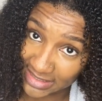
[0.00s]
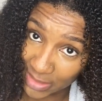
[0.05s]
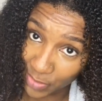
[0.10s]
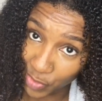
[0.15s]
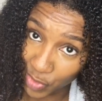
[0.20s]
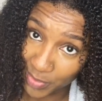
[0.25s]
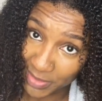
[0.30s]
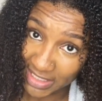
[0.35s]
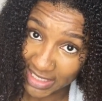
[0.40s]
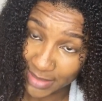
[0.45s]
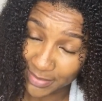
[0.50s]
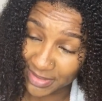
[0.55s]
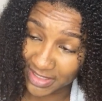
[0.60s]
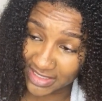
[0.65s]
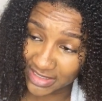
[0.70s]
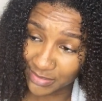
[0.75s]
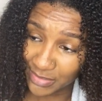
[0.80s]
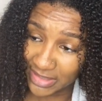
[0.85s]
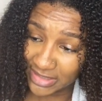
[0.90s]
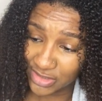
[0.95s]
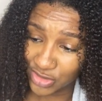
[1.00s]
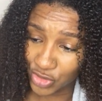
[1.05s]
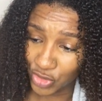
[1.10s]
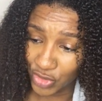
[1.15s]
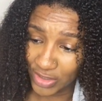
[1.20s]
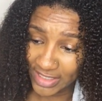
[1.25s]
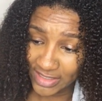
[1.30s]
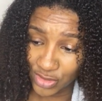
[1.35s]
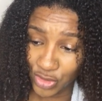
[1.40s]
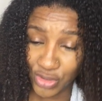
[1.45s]
I will be keeping this in my
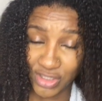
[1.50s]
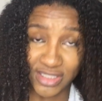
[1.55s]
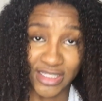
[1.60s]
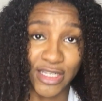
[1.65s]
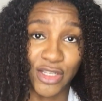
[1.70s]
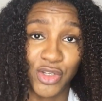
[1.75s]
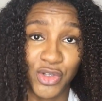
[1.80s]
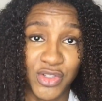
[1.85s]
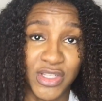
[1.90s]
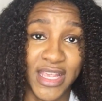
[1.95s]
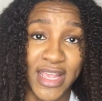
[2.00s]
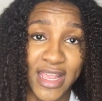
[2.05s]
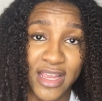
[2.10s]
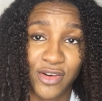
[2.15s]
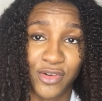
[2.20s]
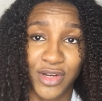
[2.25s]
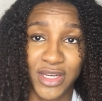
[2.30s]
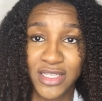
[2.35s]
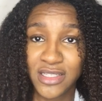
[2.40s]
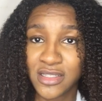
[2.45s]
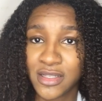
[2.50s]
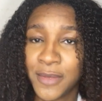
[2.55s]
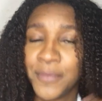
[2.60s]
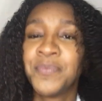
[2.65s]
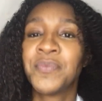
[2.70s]
stock as long as I use hair grease.